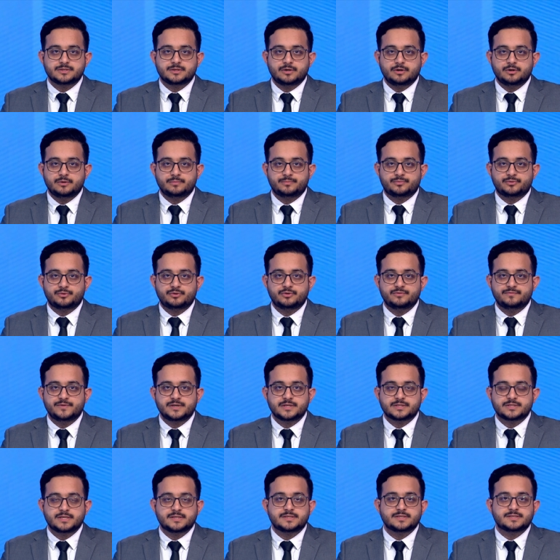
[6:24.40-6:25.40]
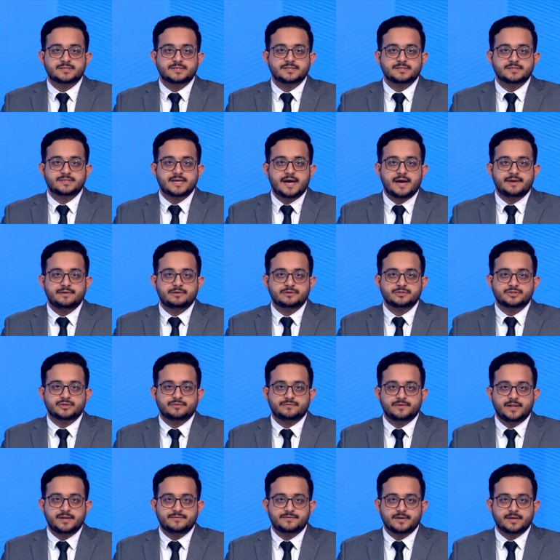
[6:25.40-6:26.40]
on improving citizens' standards of
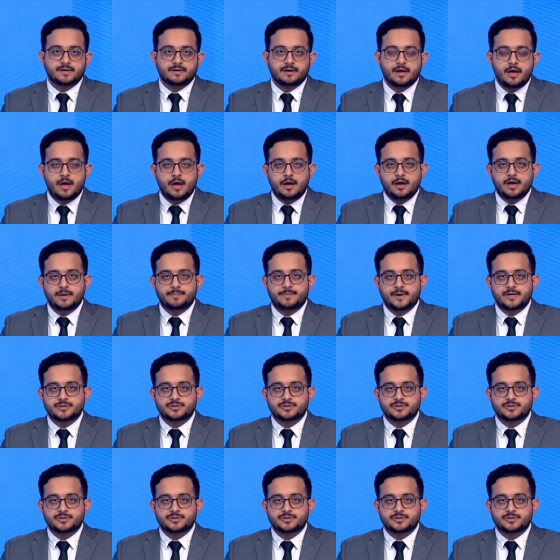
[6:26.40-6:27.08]
living. He paid